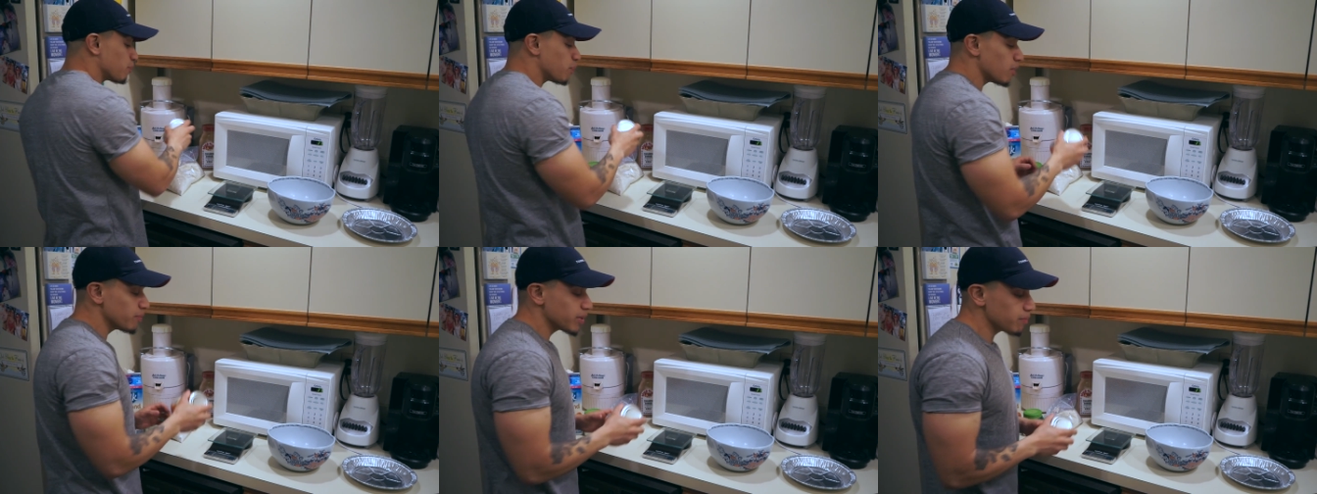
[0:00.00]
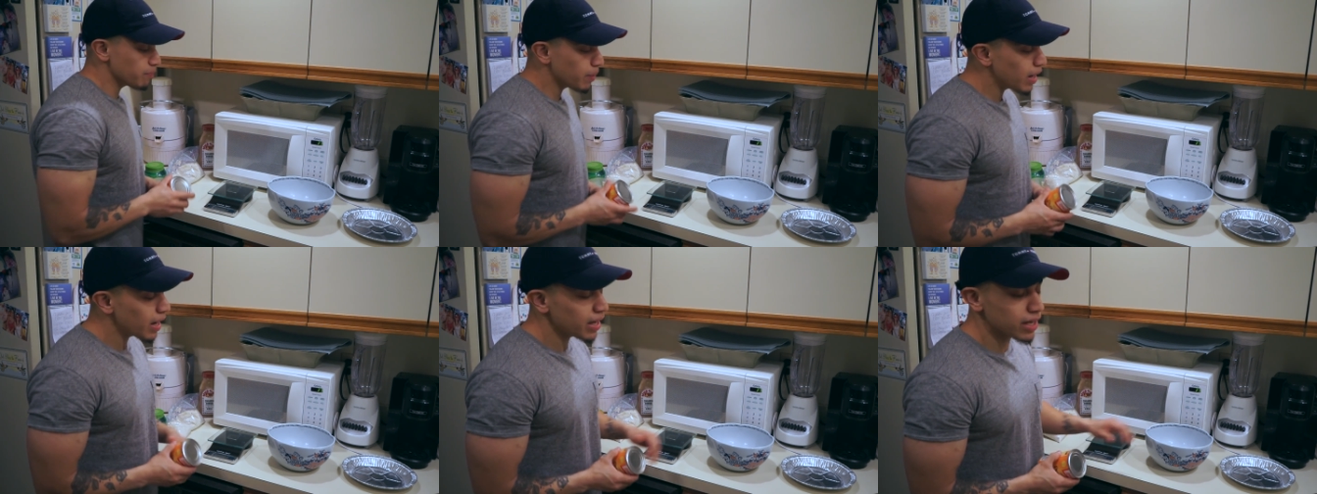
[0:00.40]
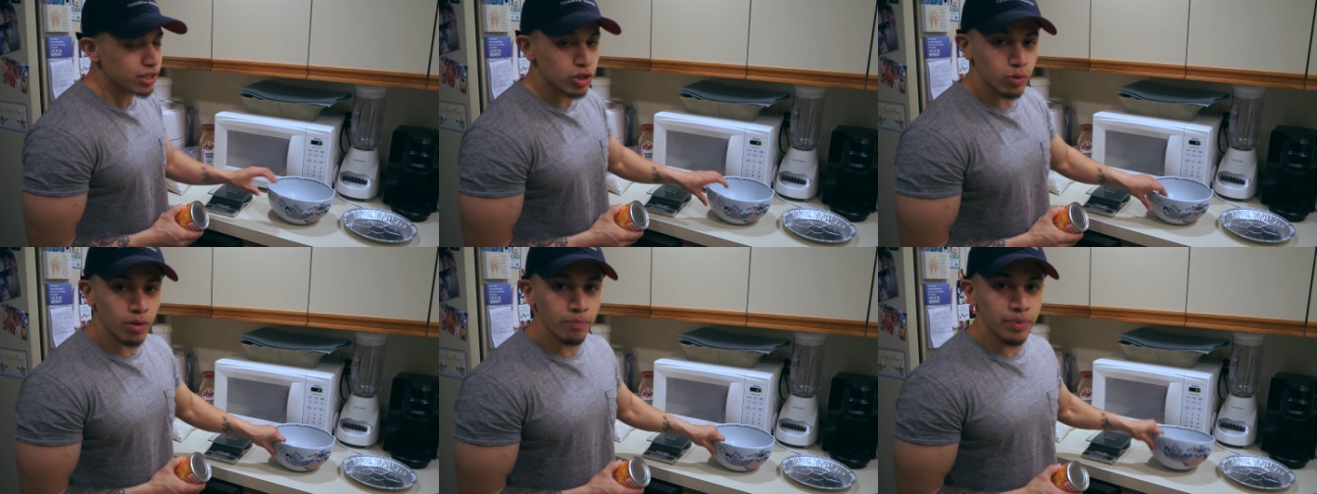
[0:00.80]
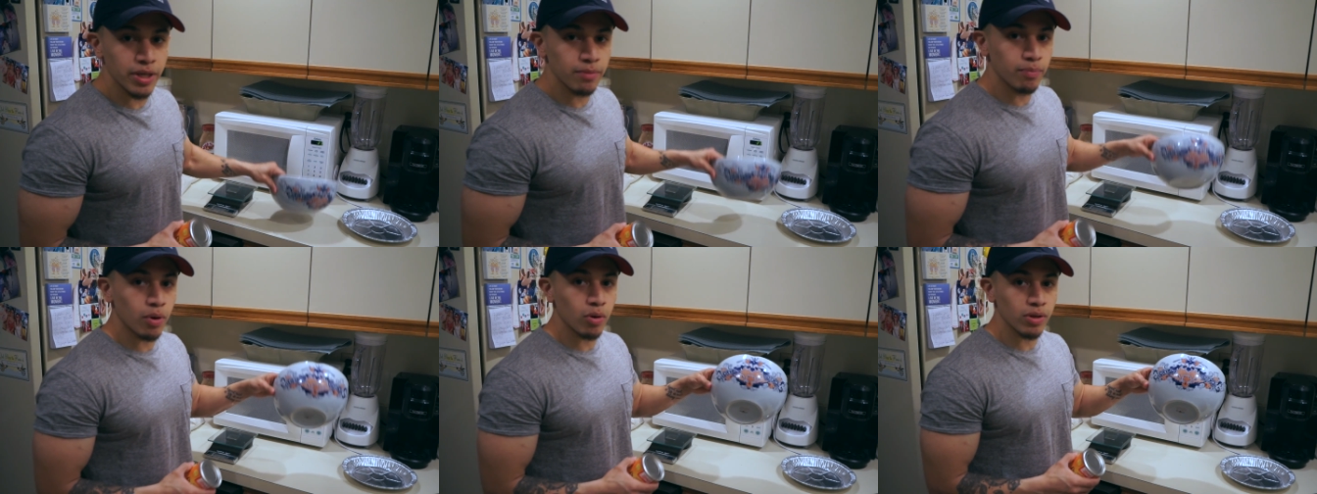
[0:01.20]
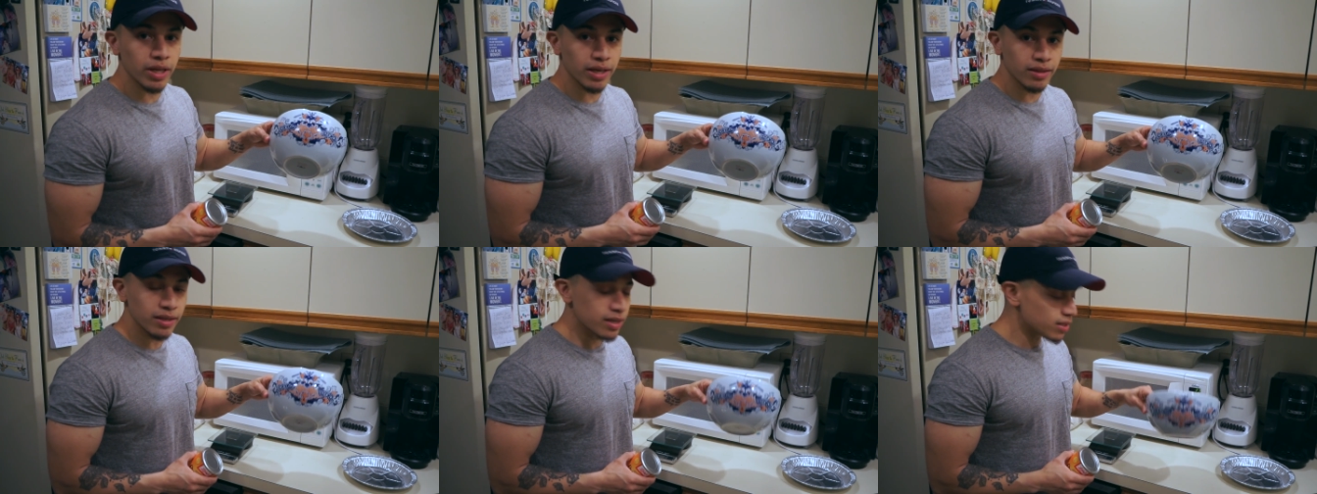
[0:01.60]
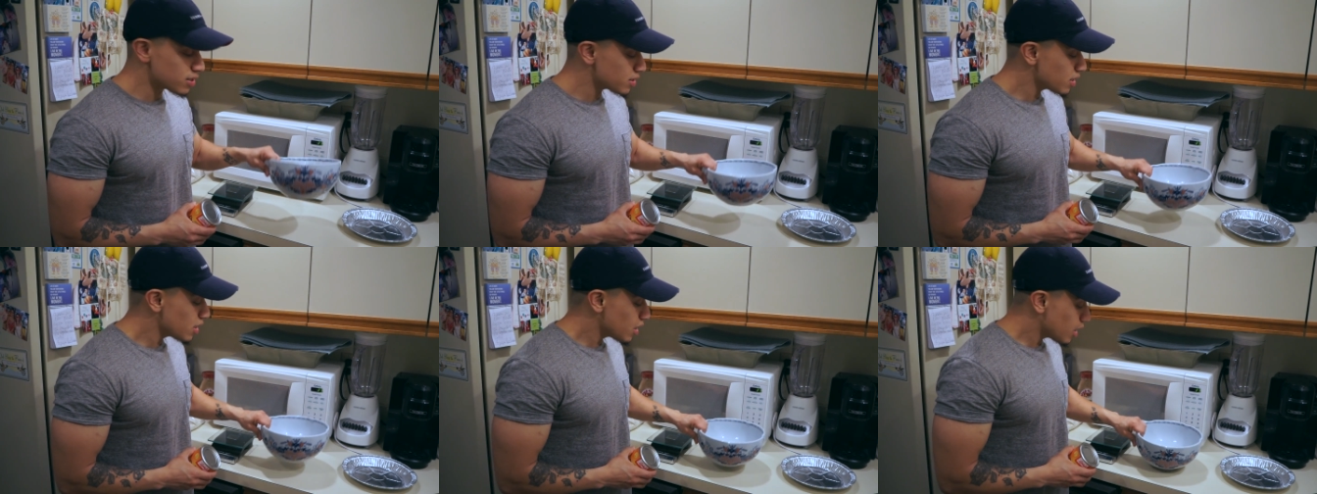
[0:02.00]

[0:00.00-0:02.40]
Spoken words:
the pumpkin pie into a big bowl like this.